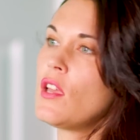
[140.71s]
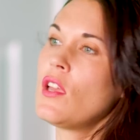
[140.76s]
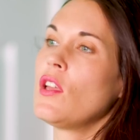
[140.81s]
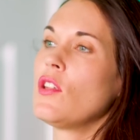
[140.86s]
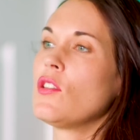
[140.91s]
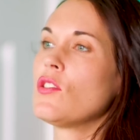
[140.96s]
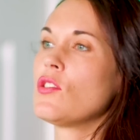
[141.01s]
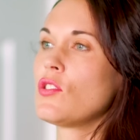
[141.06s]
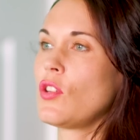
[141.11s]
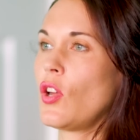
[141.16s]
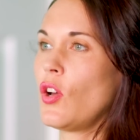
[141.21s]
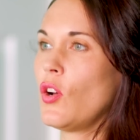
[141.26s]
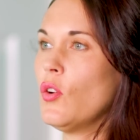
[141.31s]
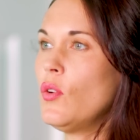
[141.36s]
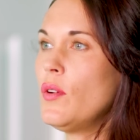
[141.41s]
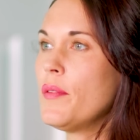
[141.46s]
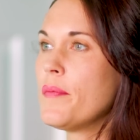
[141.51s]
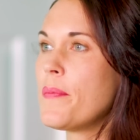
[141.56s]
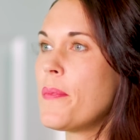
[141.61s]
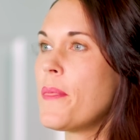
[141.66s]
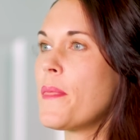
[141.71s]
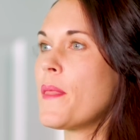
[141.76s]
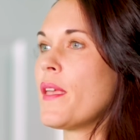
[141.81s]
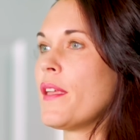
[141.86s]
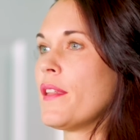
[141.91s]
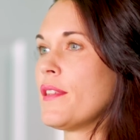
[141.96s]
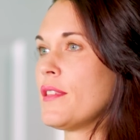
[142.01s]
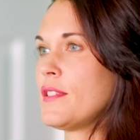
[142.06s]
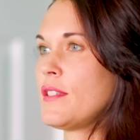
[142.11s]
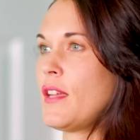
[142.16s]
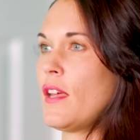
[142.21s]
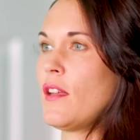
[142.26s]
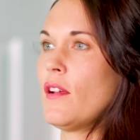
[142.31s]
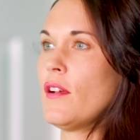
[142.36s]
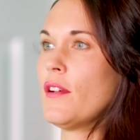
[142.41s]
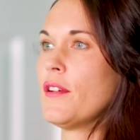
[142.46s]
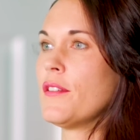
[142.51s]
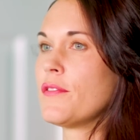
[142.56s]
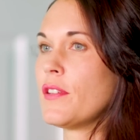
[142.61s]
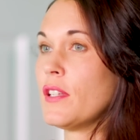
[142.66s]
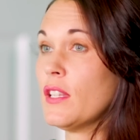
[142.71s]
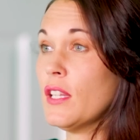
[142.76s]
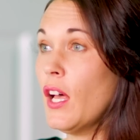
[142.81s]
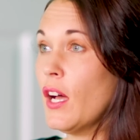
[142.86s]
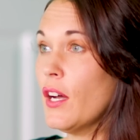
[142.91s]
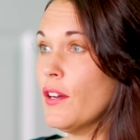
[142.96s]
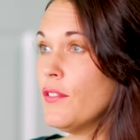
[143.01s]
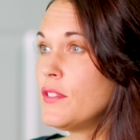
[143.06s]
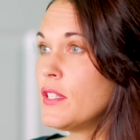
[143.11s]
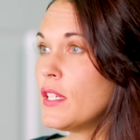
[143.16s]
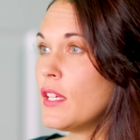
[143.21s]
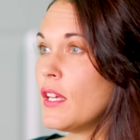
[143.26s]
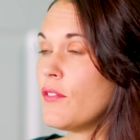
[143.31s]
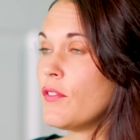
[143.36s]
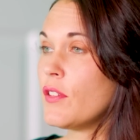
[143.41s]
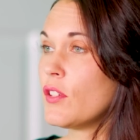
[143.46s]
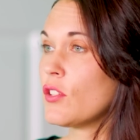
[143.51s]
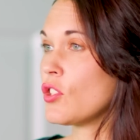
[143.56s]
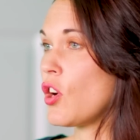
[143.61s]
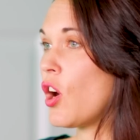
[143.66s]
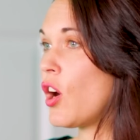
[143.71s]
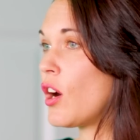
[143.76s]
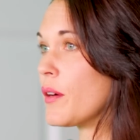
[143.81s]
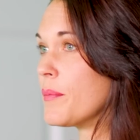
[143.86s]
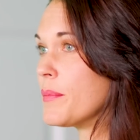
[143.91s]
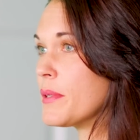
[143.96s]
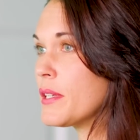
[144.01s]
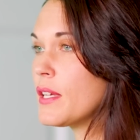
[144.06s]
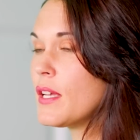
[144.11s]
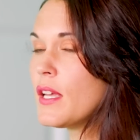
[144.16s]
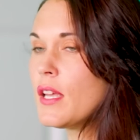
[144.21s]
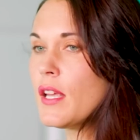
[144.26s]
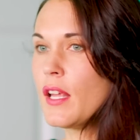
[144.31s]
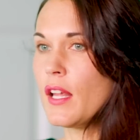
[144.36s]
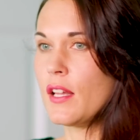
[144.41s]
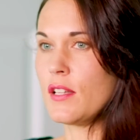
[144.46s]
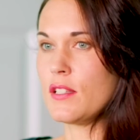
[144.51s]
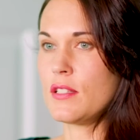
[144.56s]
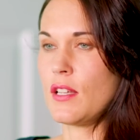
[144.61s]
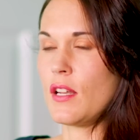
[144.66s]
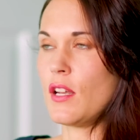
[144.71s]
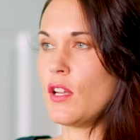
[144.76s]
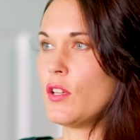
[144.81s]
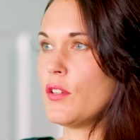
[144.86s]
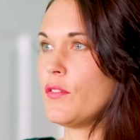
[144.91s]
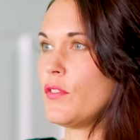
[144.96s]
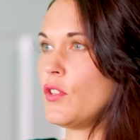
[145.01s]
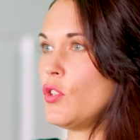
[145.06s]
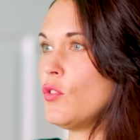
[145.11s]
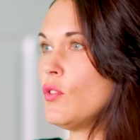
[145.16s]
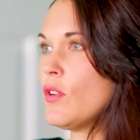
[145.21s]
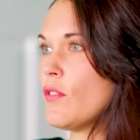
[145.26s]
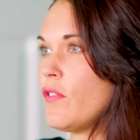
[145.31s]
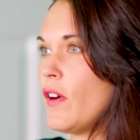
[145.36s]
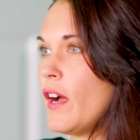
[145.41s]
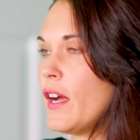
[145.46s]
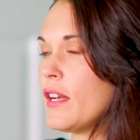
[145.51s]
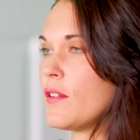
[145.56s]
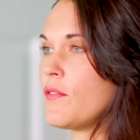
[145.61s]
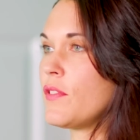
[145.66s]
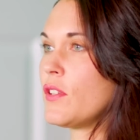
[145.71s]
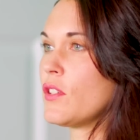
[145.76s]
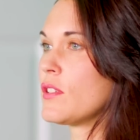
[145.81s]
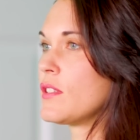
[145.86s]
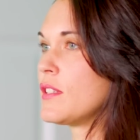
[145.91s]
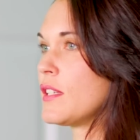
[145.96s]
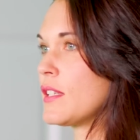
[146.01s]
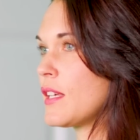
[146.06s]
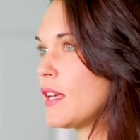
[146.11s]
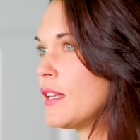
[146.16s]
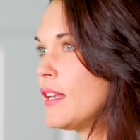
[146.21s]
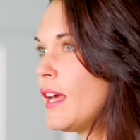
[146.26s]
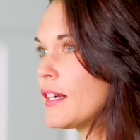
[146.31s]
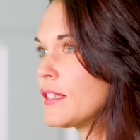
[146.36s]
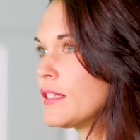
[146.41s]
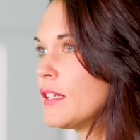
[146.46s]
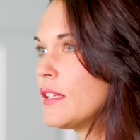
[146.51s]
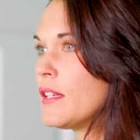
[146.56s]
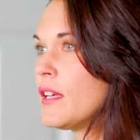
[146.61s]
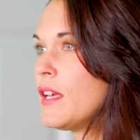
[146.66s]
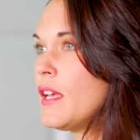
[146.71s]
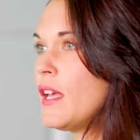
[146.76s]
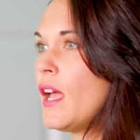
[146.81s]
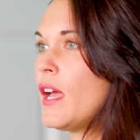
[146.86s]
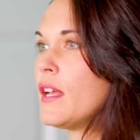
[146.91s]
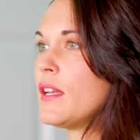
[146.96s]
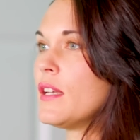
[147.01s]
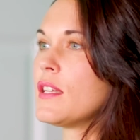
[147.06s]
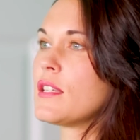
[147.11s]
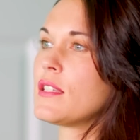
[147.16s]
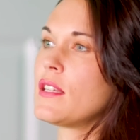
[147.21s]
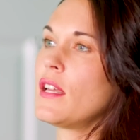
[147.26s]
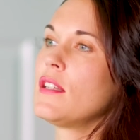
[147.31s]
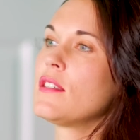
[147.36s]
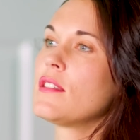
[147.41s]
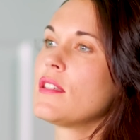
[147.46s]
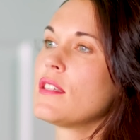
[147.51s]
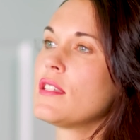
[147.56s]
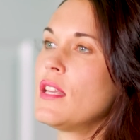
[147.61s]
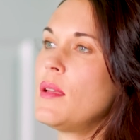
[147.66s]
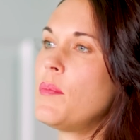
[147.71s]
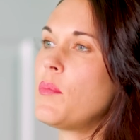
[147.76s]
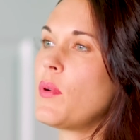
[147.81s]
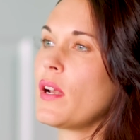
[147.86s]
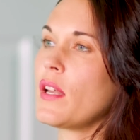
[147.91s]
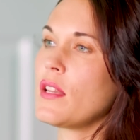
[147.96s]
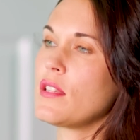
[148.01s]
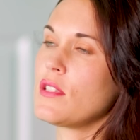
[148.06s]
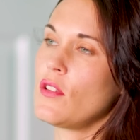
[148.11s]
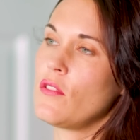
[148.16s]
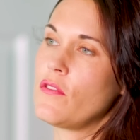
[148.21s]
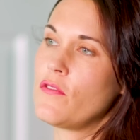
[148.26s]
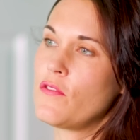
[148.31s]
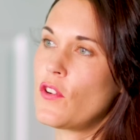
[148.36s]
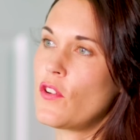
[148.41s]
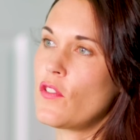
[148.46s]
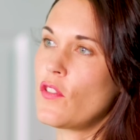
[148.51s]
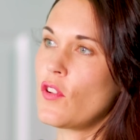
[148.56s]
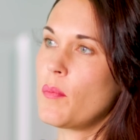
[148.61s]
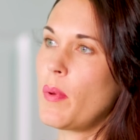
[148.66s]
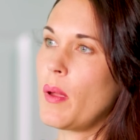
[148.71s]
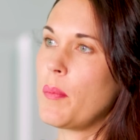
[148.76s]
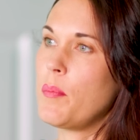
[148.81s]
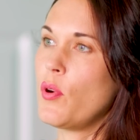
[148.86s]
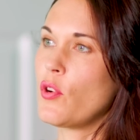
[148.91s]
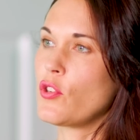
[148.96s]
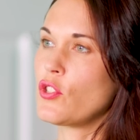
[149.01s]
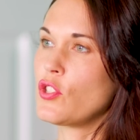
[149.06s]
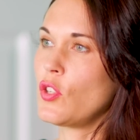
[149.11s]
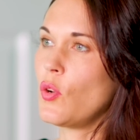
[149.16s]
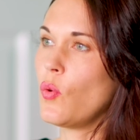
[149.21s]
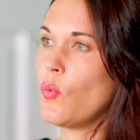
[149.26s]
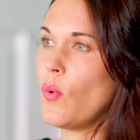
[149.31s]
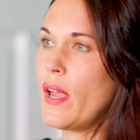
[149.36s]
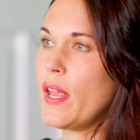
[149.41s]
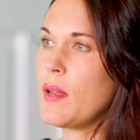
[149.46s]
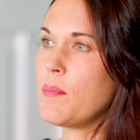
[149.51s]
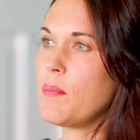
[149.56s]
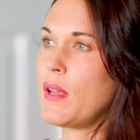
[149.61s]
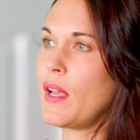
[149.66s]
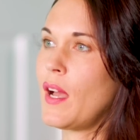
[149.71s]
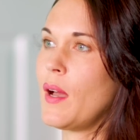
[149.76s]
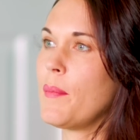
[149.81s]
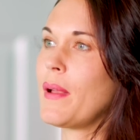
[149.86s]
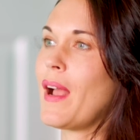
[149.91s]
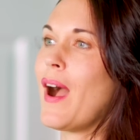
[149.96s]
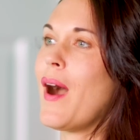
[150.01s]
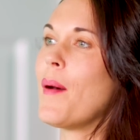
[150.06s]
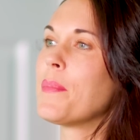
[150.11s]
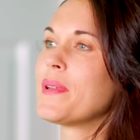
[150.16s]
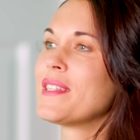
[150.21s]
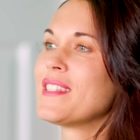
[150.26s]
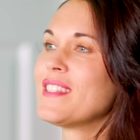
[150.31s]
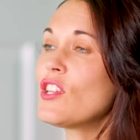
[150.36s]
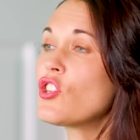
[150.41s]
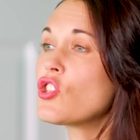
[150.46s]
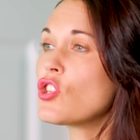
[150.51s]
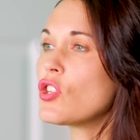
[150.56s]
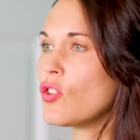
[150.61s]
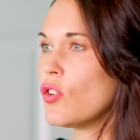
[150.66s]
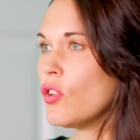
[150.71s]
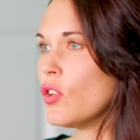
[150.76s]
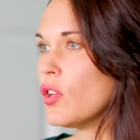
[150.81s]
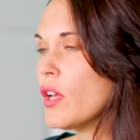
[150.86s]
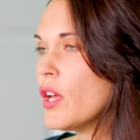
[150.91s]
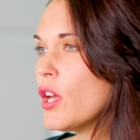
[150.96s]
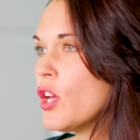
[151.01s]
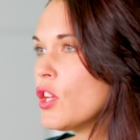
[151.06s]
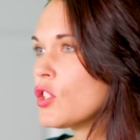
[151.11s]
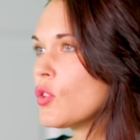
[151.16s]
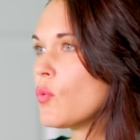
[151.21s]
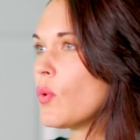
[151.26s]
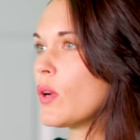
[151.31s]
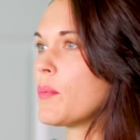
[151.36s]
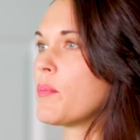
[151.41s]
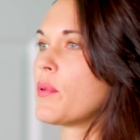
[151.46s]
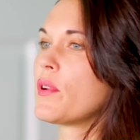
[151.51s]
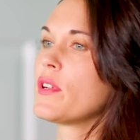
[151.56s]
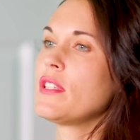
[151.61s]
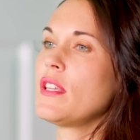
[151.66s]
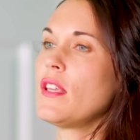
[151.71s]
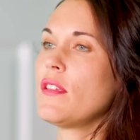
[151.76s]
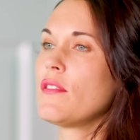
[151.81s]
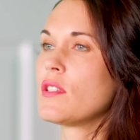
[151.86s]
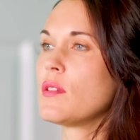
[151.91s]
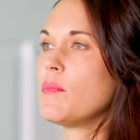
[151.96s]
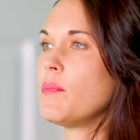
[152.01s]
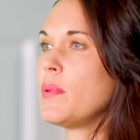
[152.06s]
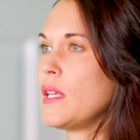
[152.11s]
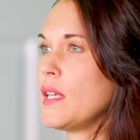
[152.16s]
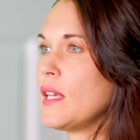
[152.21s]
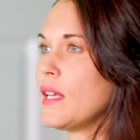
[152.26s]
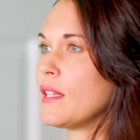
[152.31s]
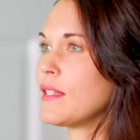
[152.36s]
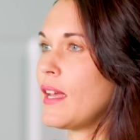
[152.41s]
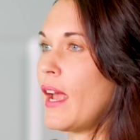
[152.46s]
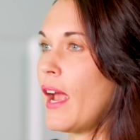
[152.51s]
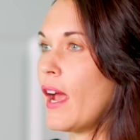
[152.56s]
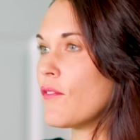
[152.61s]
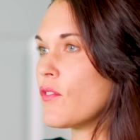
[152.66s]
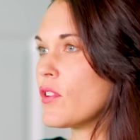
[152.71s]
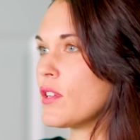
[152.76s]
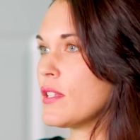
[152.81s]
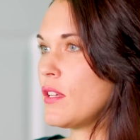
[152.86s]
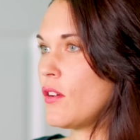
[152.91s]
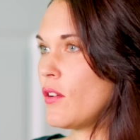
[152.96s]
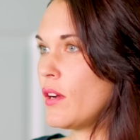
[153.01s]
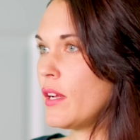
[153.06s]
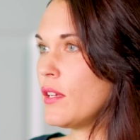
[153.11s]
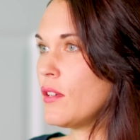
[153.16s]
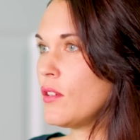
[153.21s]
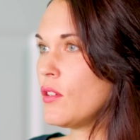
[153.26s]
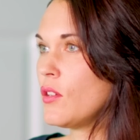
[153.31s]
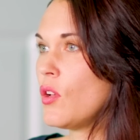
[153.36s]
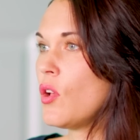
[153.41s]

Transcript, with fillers: And so, instead of loved, it feels harmed. Instead of unified, it feels disconnected, and it decides to separate itself further by pushing away and becoming oppositional to what it perceives to be its adversary.